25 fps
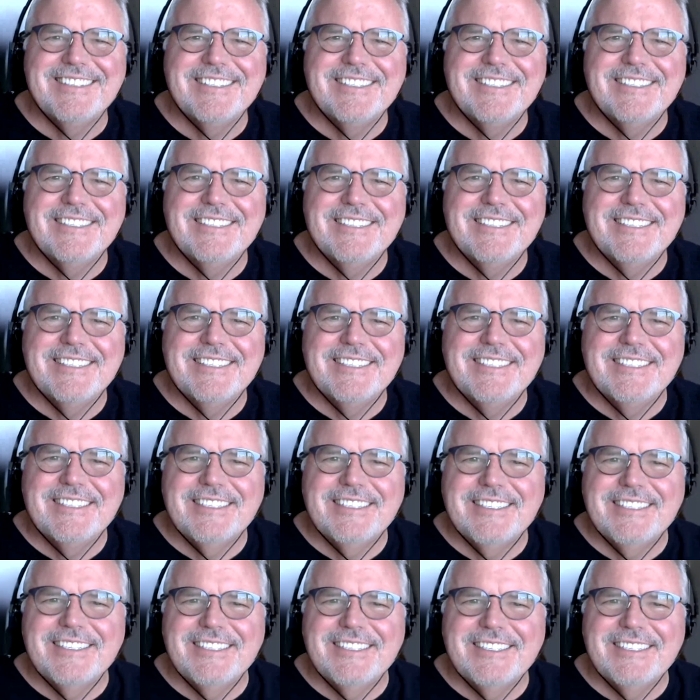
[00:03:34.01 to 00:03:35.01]

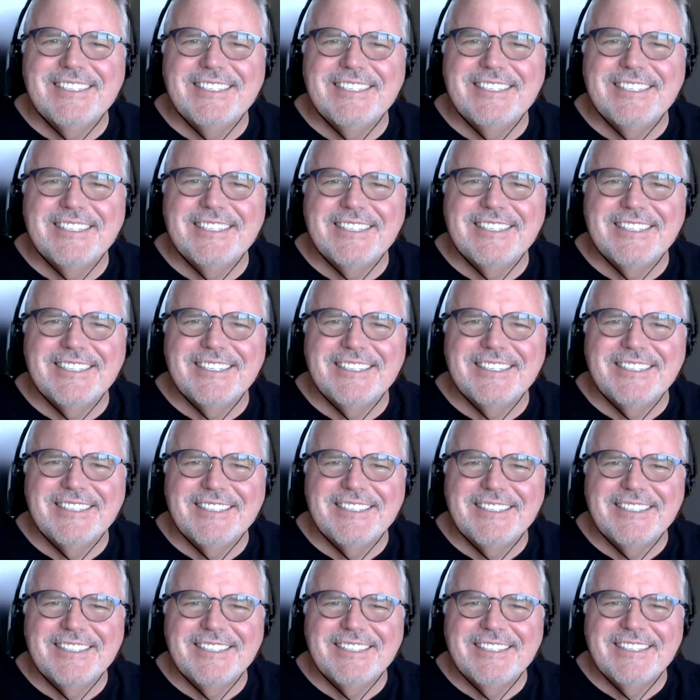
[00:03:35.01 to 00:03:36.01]

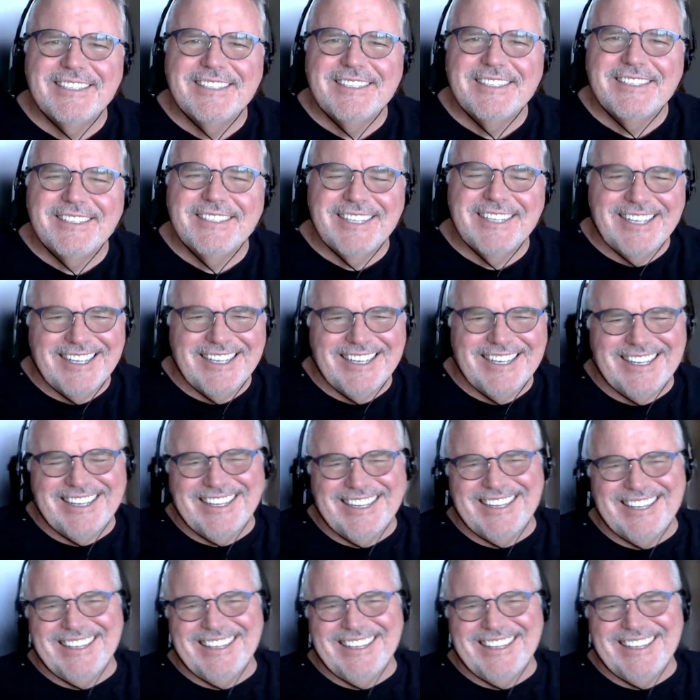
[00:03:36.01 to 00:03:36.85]
No words are spoken by the person on screen.